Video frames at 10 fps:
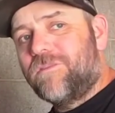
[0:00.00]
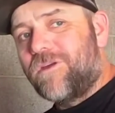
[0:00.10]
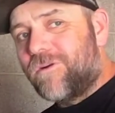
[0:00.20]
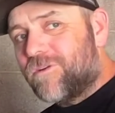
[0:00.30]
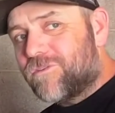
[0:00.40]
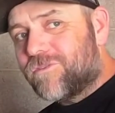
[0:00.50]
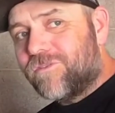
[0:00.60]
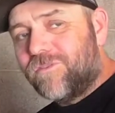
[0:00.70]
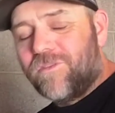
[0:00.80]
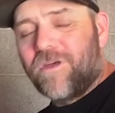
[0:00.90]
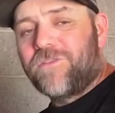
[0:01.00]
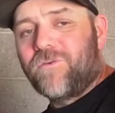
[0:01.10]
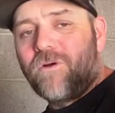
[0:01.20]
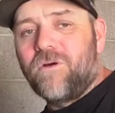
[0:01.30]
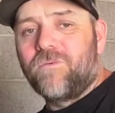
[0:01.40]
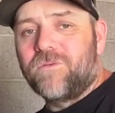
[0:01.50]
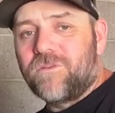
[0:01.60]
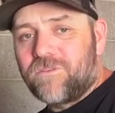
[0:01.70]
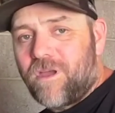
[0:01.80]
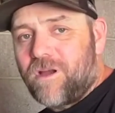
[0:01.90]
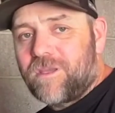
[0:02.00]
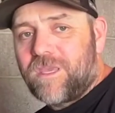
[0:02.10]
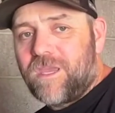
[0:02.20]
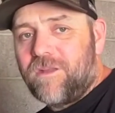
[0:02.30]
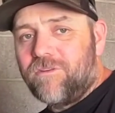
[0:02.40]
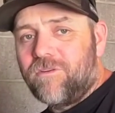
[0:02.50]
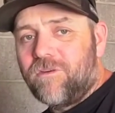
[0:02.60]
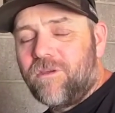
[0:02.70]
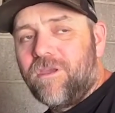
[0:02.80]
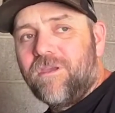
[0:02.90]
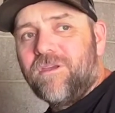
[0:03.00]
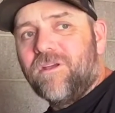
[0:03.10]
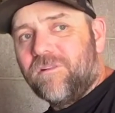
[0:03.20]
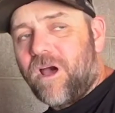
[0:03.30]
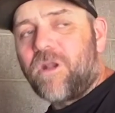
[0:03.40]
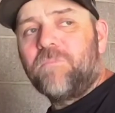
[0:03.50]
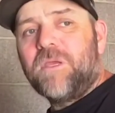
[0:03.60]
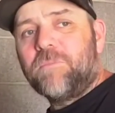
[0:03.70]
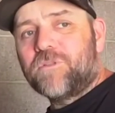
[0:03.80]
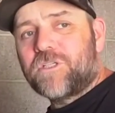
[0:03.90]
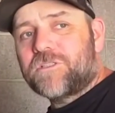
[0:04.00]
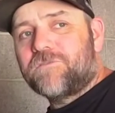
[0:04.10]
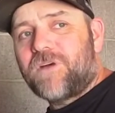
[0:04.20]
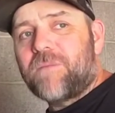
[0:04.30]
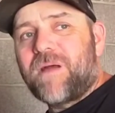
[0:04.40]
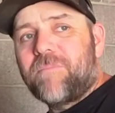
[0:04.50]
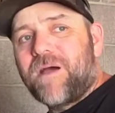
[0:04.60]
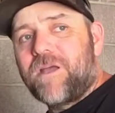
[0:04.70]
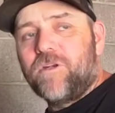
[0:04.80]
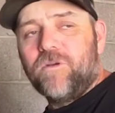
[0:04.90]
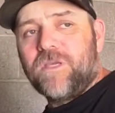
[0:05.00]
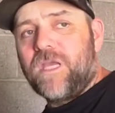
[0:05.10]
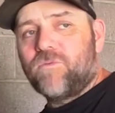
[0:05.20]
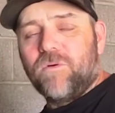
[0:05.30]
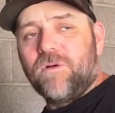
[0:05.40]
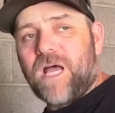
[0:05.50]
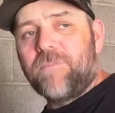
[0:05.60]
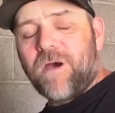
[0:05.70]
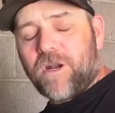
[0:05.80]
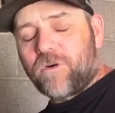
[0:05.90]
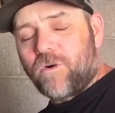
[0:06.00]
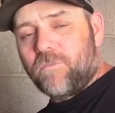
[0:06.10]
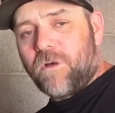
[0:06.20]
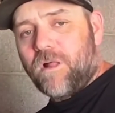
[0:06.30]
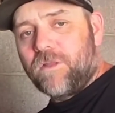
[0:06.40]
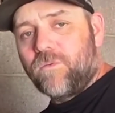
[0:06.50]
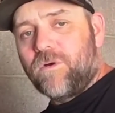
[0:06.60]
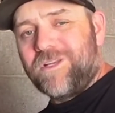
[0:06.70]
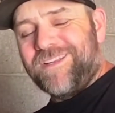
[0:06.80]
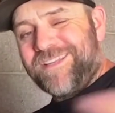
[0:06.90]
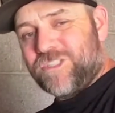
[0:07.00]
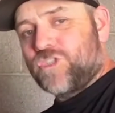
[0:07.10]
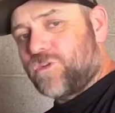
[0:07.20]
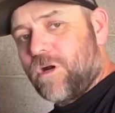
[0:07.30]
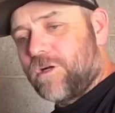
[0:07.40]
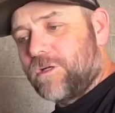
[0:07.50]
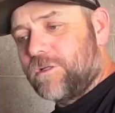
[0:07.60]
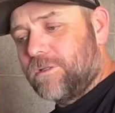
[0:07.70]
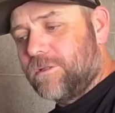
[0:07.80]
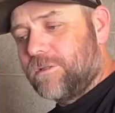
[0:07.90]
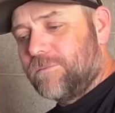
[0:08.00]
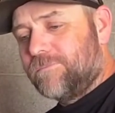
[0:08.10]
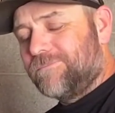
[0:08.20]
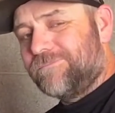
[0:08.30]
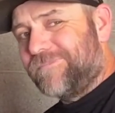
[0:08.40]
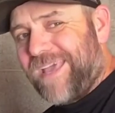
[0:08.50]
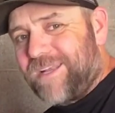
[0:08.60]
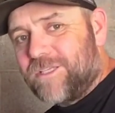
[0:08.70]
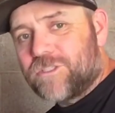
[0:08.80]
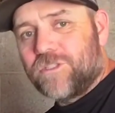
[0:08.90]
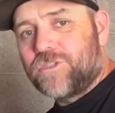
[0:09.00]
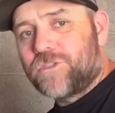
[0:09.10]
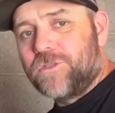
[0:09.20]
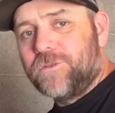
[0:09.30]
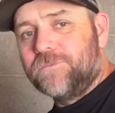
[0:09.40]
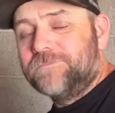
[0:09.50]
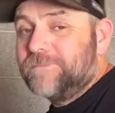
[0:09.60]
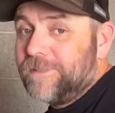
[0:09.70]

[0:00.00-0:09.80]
There is nothing wrong with the stock cage. A lot of people justify by buying a new cage. Well, I bought a chrome moly one and it's stronger. That isn't true.